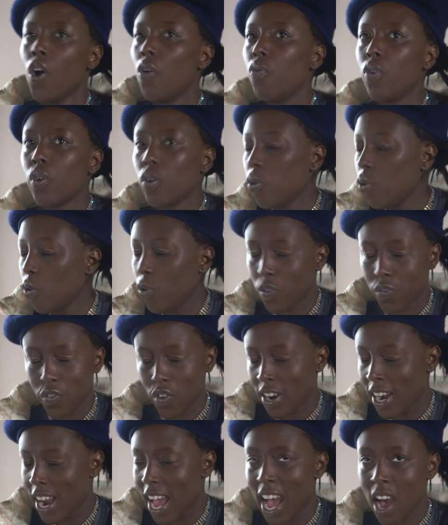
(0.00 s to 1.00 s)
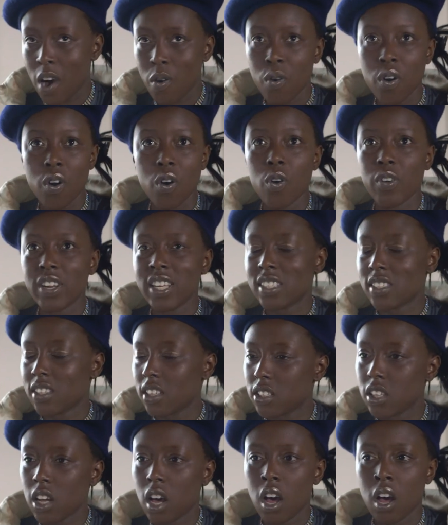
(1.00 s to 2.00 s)
record for an hour on his
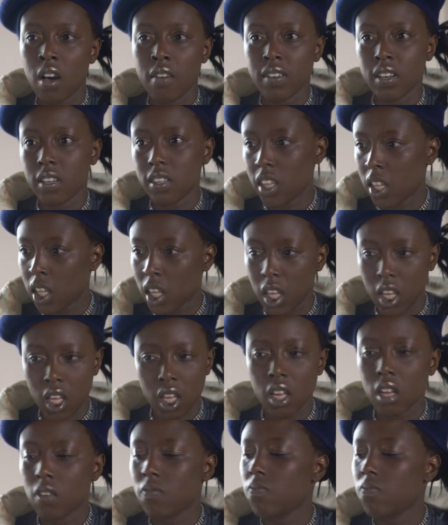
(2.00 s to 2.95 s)
guitar and thingy,